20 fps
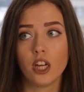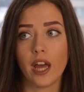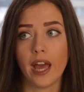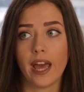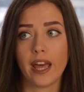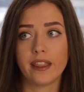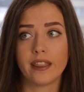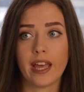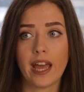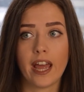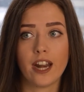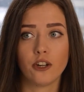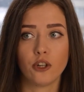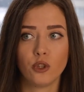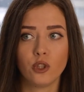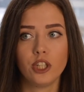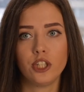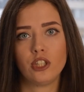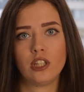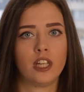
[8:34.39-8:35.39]
And then you
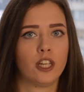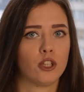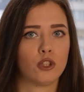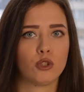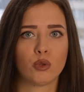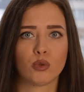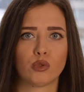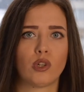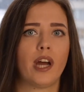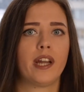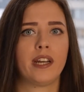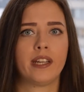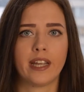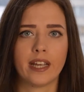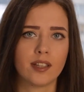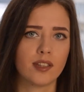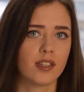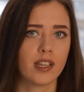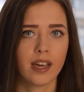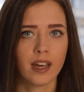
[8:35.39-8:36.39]
need like to write an
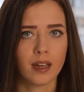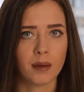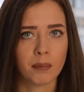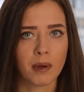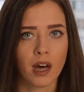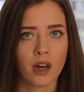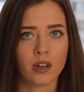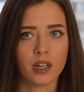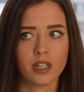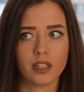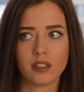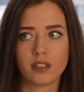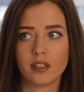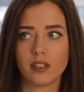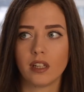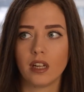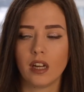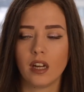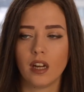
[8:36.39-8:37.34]
essay about it.